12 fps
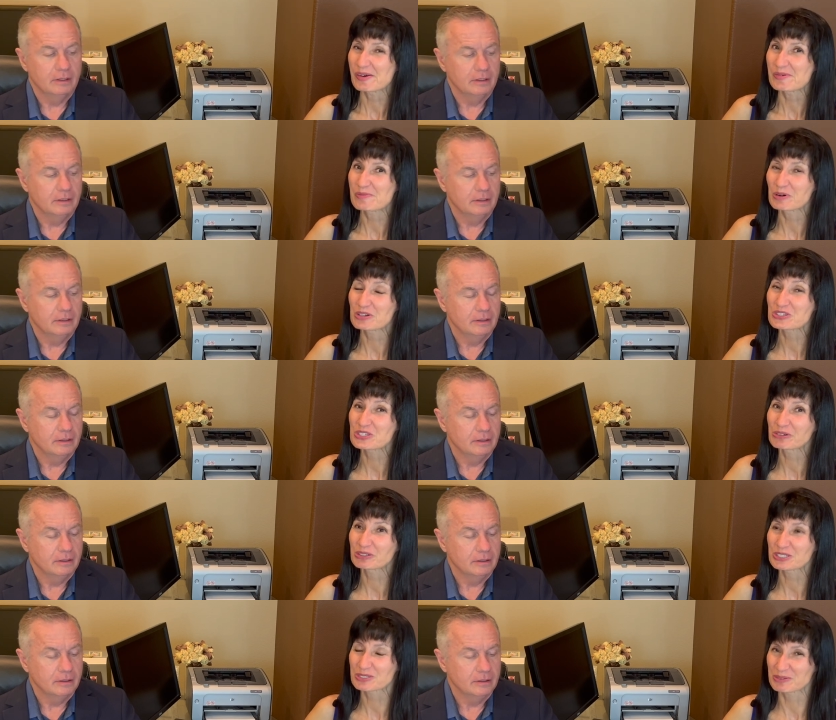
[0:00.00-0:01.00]
Speaker 1: more
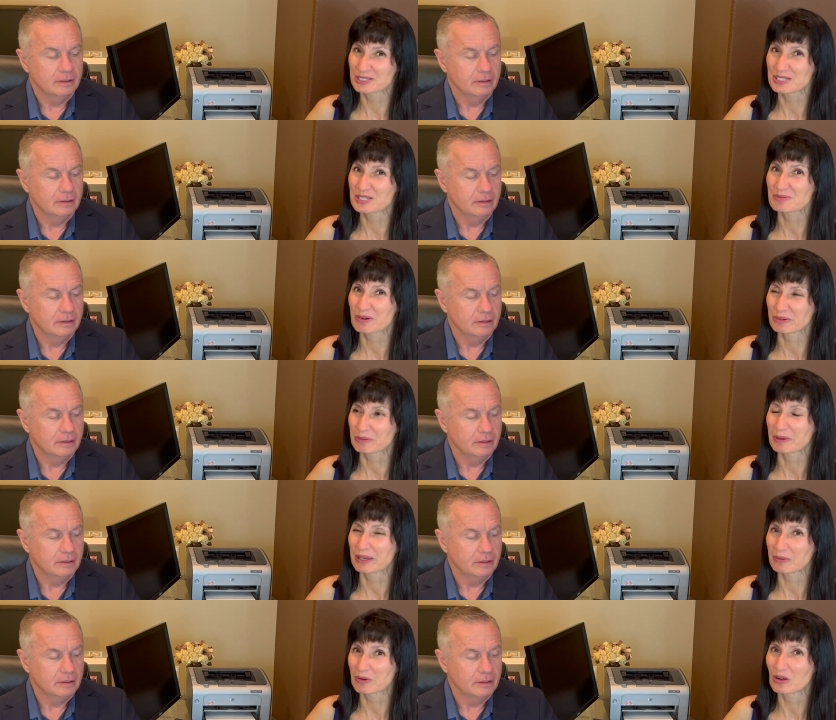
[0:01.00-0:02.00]
serious reasons why we
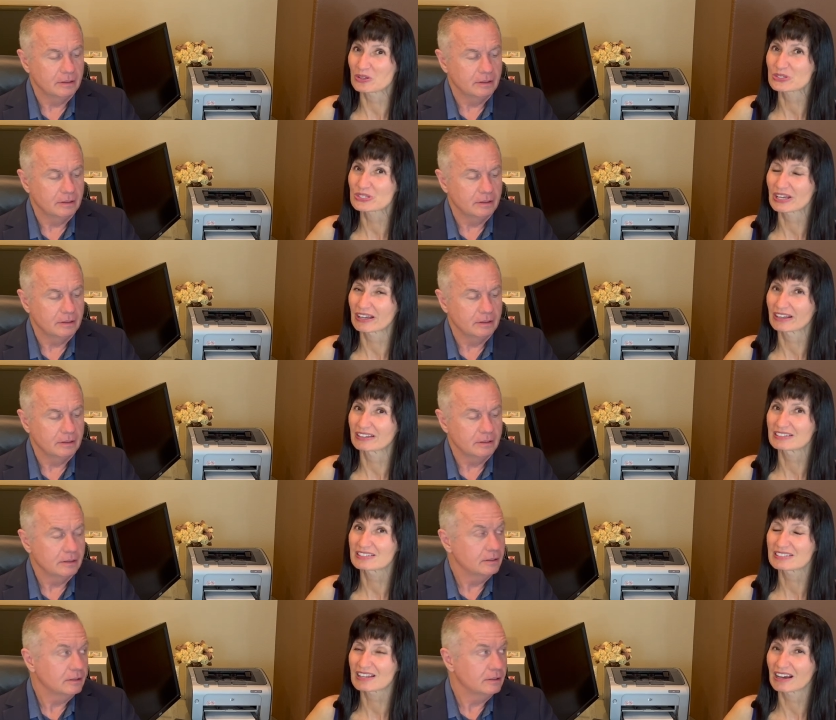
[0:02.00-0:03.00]
paint walls
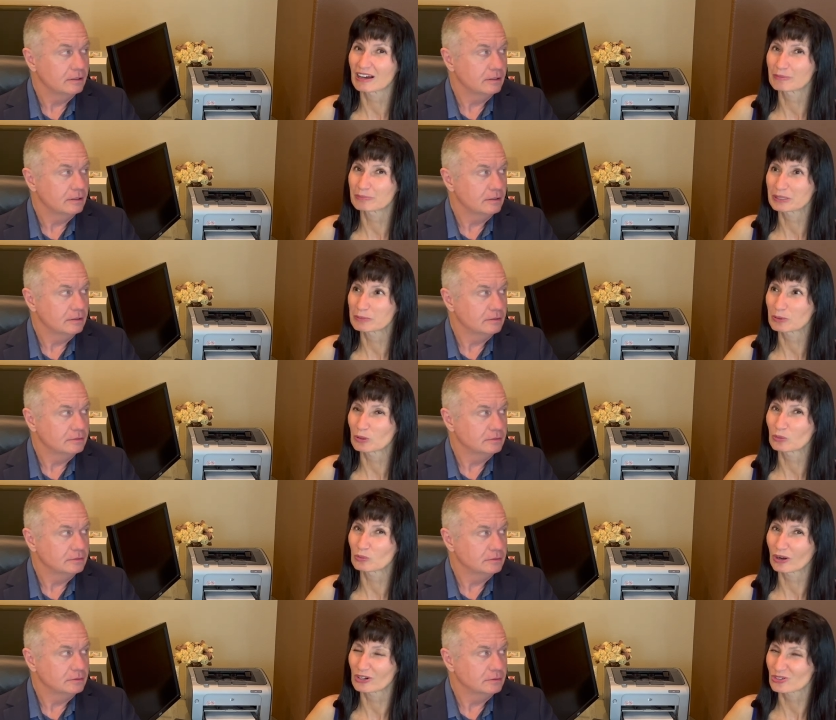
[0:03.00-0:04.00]
and uh,
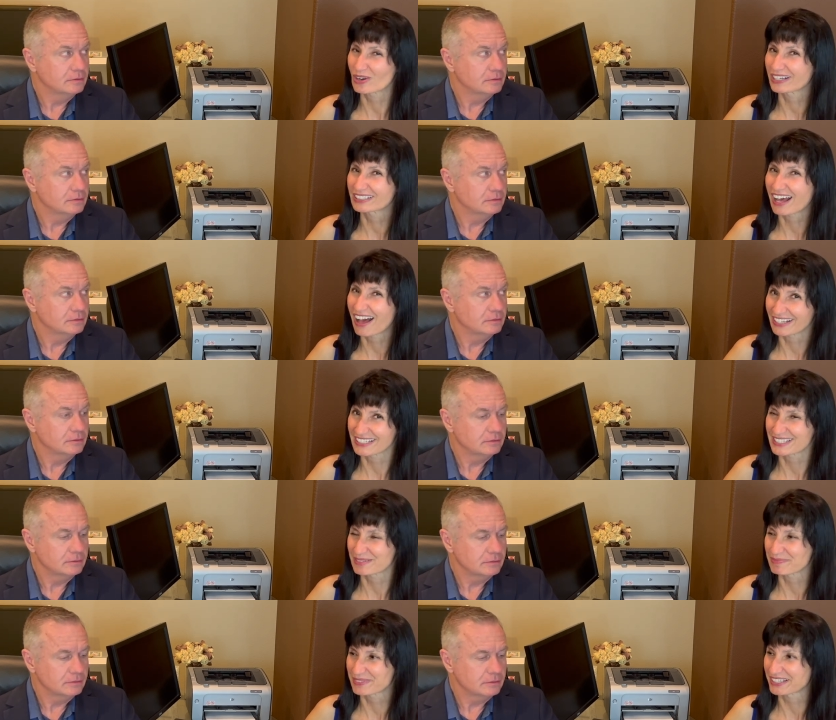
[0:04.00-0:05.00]
people are trying to hide
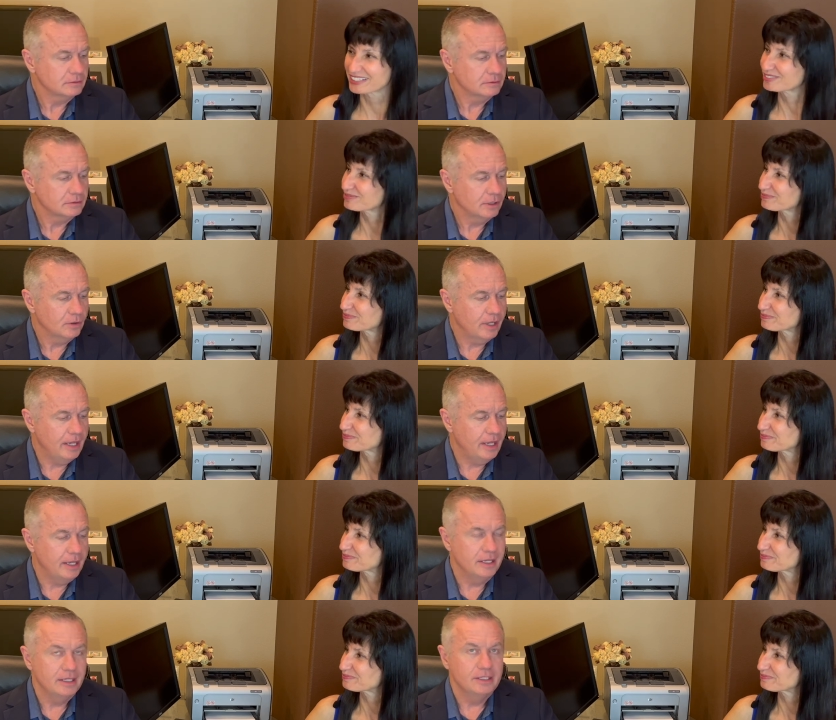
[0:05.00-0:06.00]
something.
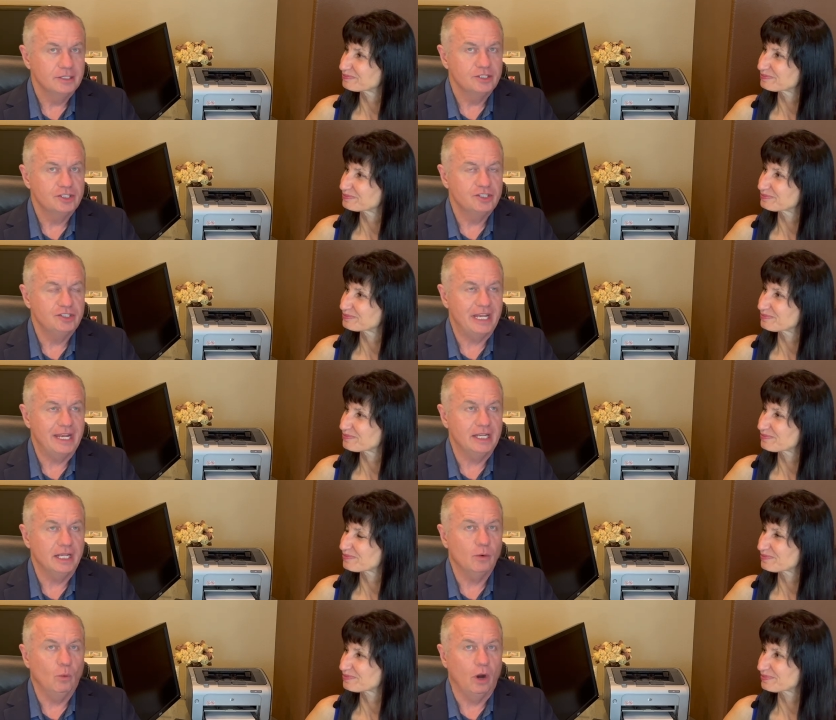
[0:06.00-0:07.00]
Speaker 2: Okay.
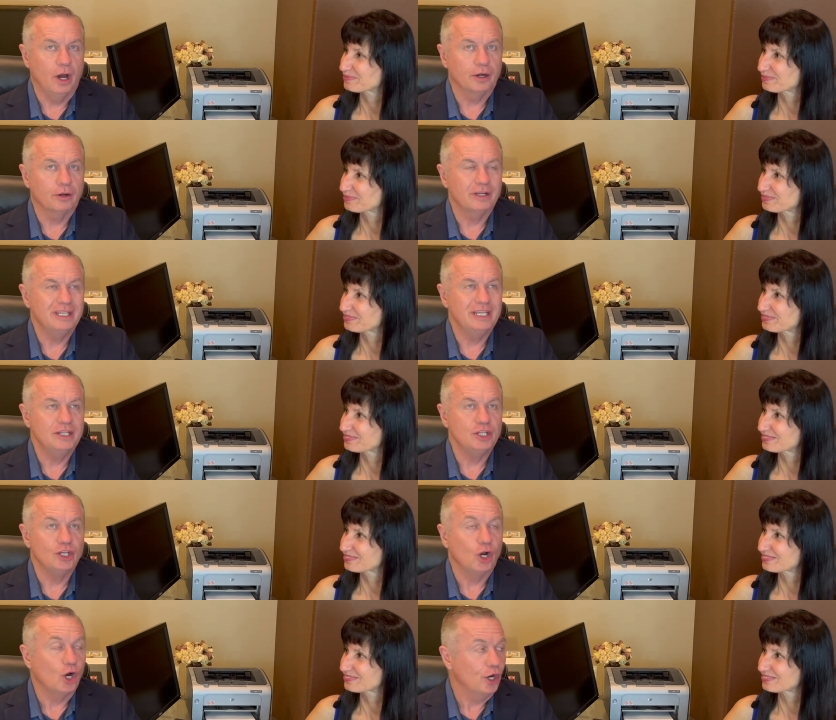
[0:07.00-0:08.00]
Standing water in
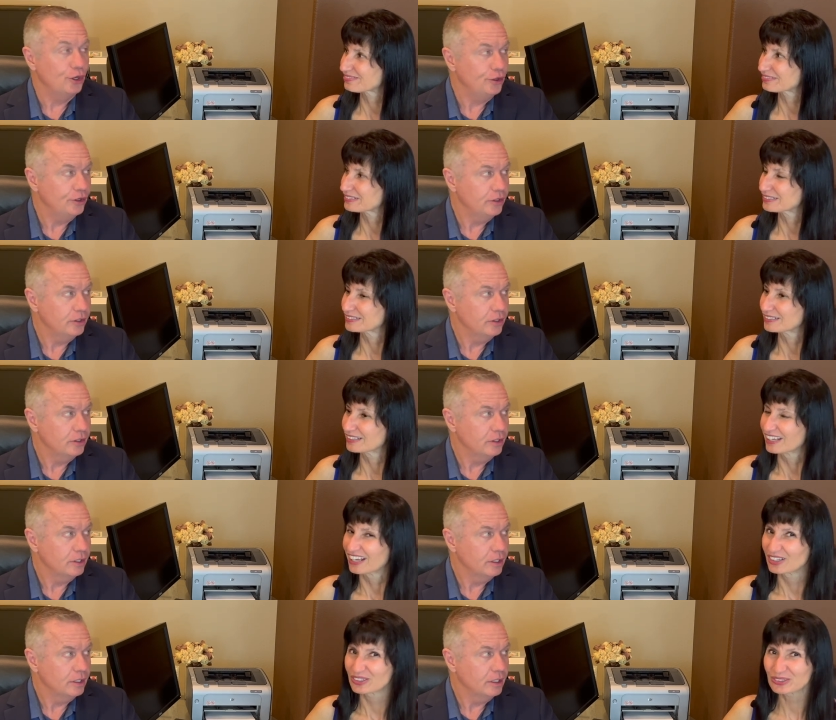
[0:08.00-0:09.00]
the yard.
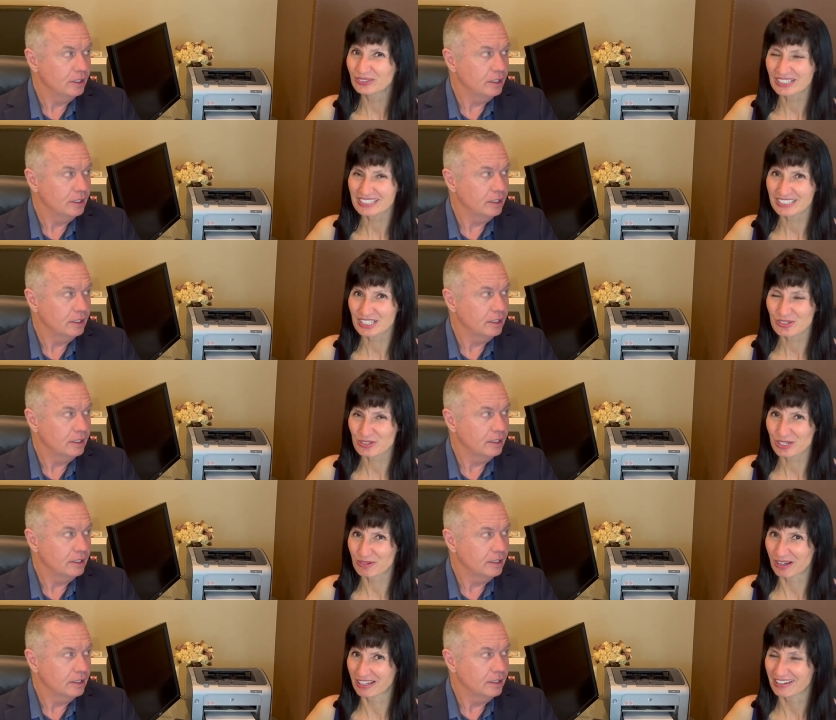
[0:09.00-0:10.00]
Speaker 1: Oh, that's an
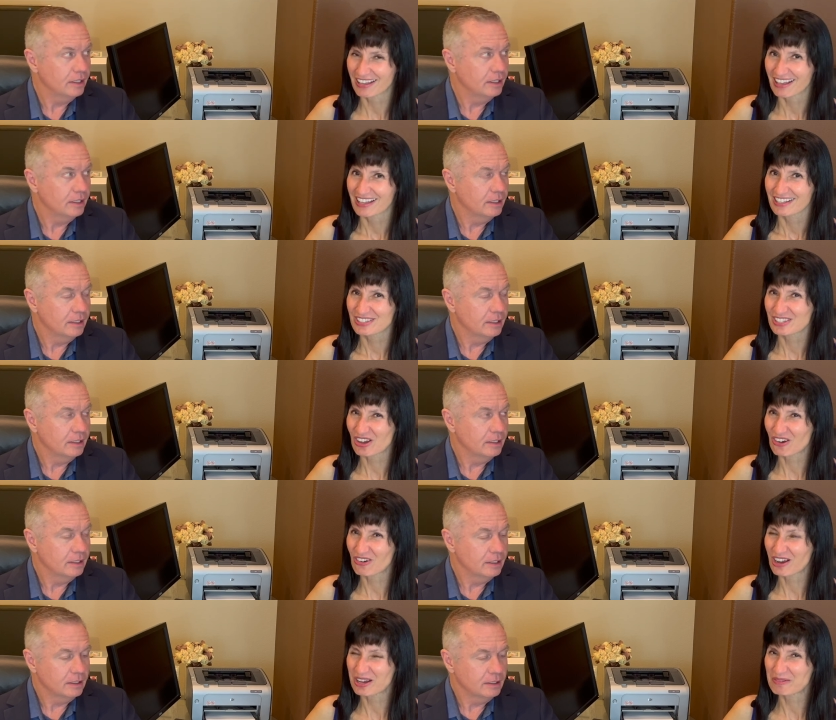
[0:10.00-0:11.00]
interesting one.
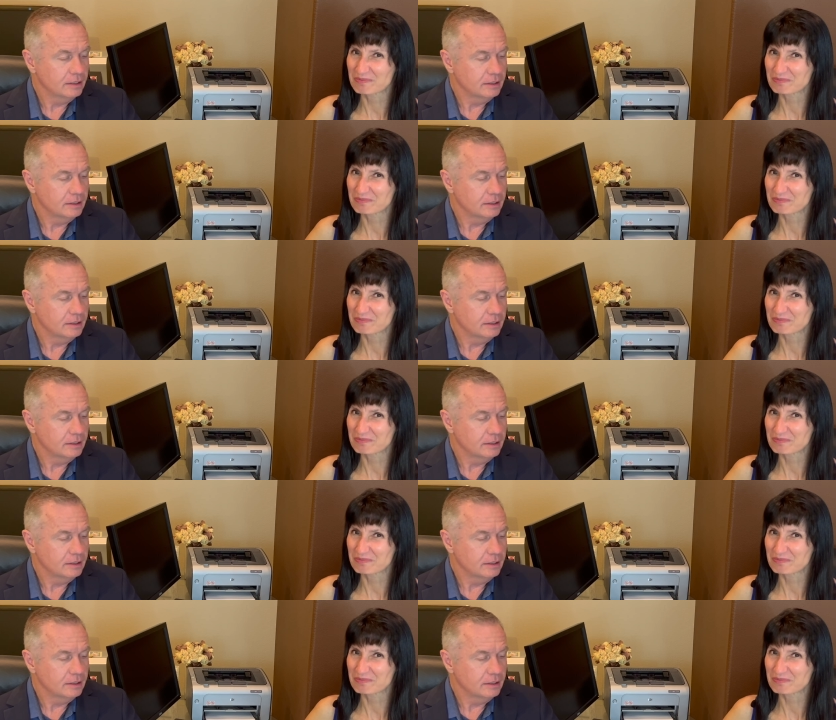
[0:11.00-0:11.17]
So, um,